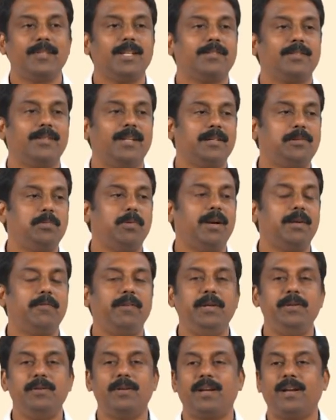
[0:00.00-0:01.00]
So, that is what
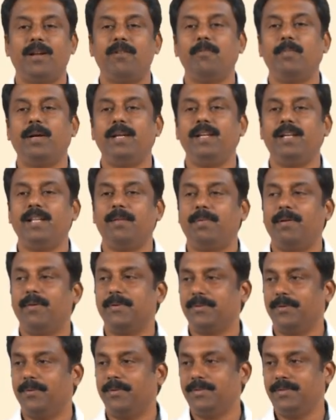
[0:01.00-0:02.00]
when you are now buying the
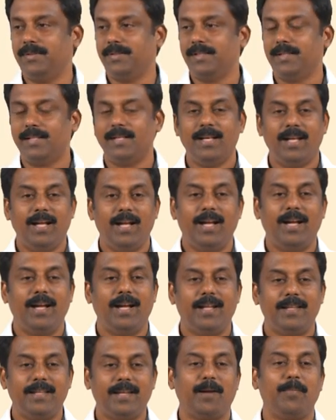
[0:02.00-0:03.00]
power source,
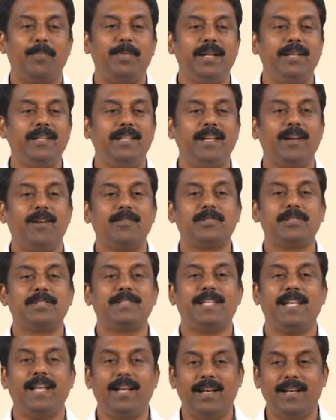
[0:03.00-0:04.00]
the company they also
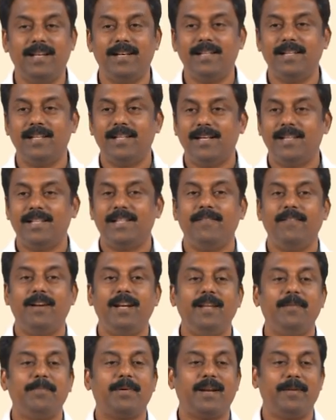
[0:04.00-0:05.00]
sell the
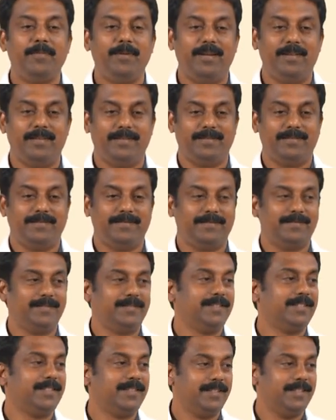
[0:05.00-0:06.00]
welding parameters
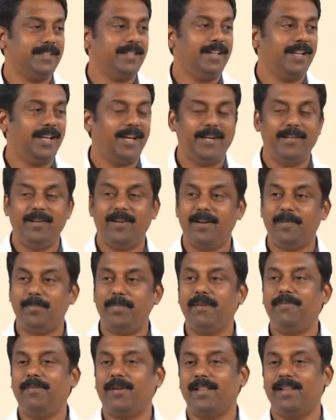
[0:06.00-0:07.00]
and you will have to
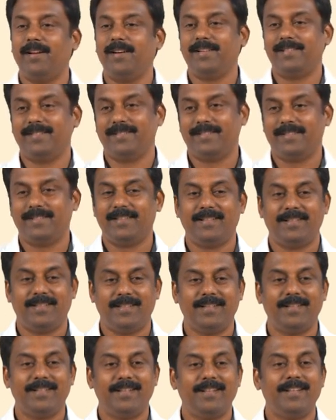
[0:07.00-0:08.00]
pay for that.
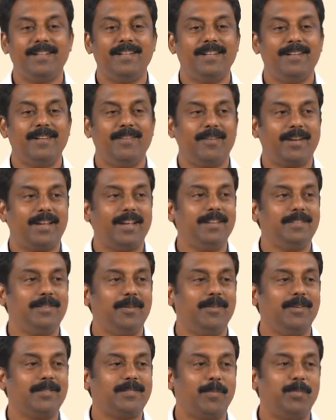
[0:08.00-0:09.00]
Okay.
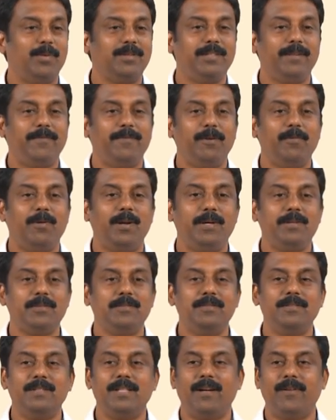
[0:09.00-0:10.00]
So, suppose if you want to
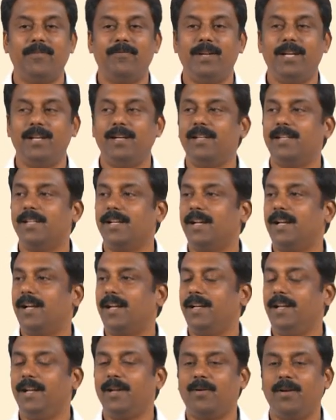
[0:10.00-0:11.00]
uh, weld uh,
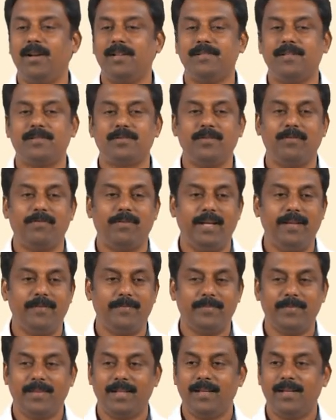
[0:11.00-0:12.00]
an Inconel 625
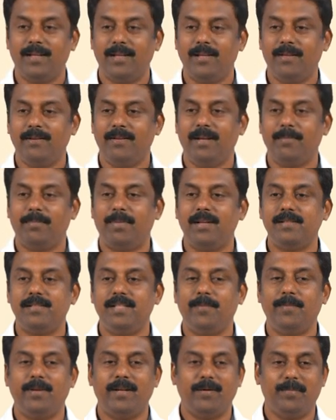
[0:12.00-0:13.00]
using pulse
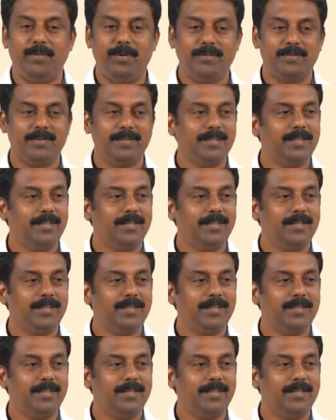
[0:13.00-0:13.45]
GMAW